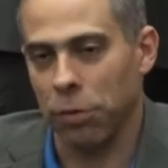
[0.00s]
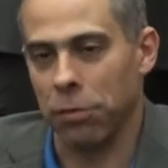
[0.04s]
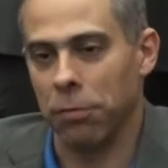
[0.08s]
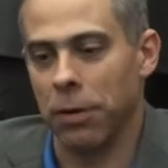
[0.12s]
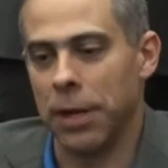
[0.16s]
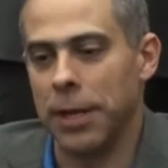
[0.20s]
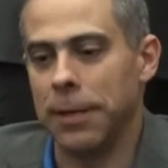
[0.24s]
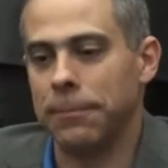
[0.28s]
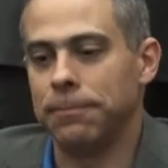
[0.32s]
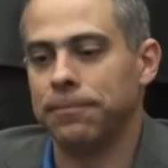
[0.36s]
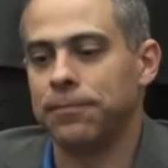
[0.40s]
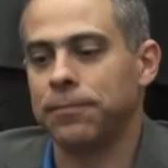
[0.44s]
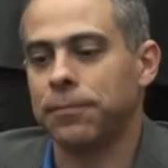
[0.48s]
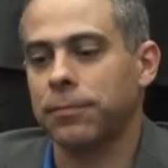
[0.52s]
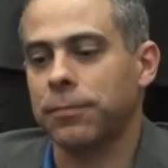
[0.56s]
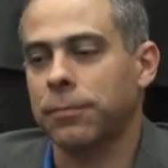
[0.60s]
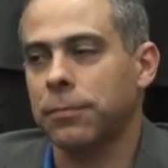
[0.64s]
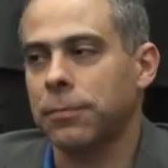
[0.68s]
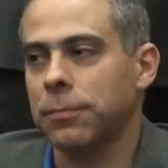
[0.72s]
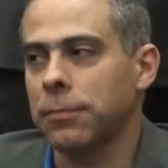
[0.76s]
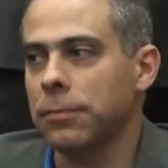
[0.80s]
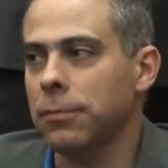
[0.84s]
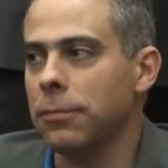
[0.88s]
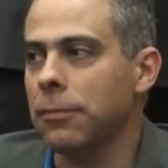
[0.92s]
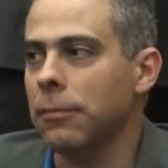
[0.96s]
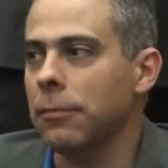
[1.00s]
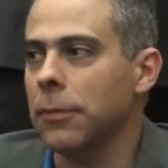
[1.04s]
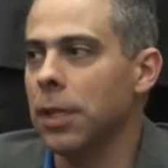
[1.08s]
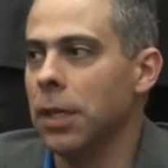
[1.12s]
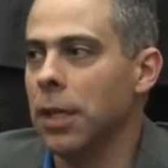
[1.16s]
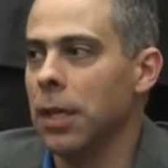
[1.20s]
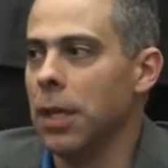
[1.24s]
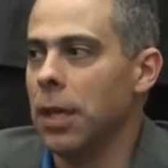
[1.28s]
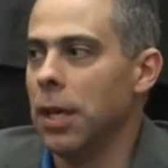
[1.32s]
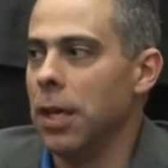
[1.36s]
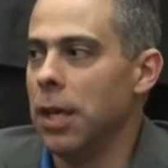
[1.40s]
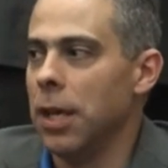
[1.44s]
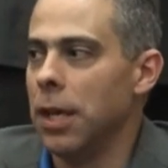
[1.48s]
three.
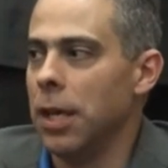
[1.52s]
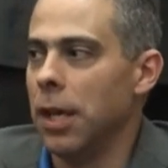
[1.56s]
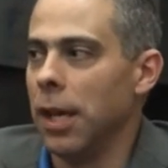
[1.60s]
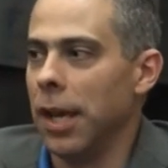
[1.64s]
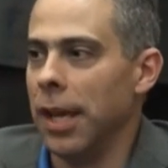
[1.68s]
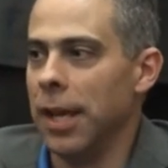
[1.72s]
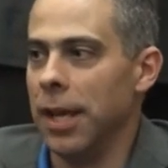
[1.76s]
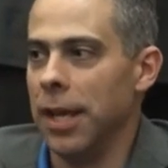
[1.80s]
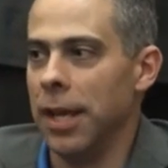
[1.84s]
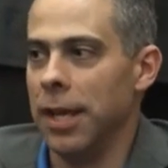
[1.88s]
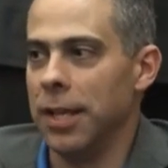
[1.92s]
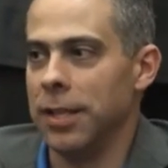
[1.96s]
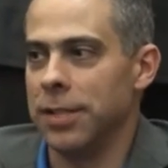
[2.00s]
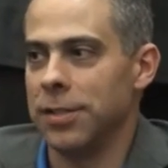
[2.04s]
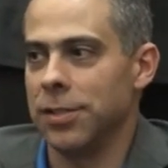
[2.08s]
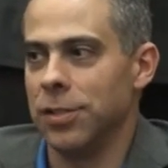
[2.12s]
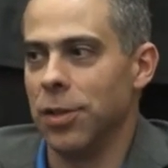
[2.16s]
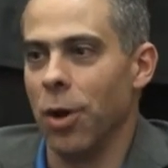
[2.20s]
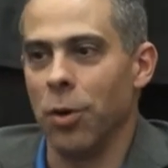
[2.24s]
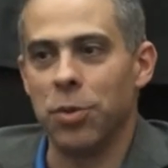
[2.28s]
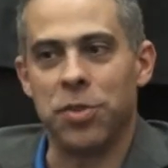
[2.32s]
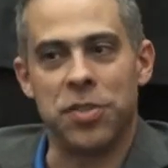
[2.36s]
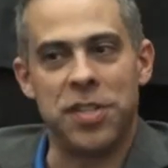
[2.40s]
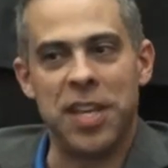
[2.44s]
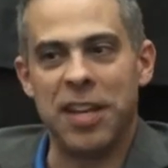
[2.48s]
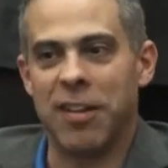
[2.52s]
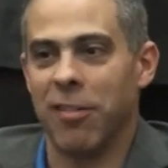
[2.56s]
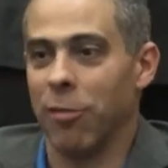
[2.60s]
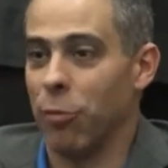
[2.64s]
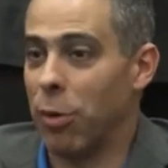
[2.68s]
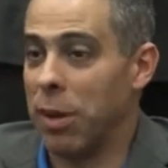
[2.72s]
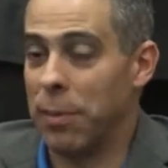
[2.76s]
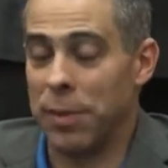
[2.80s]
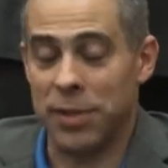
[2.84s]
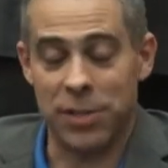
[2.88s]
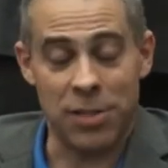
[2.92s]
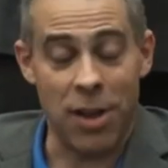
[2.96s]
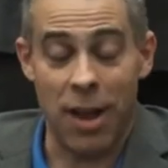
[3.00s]
It's no secret
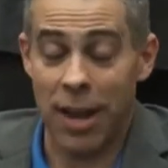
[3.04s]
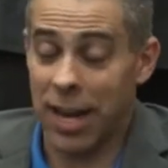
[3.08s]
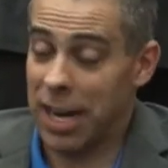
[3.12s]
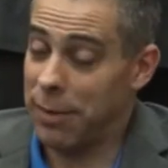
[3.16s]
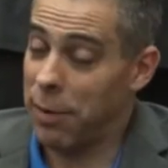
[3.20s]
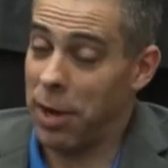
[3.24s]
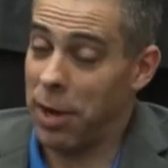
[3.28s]
we've been talking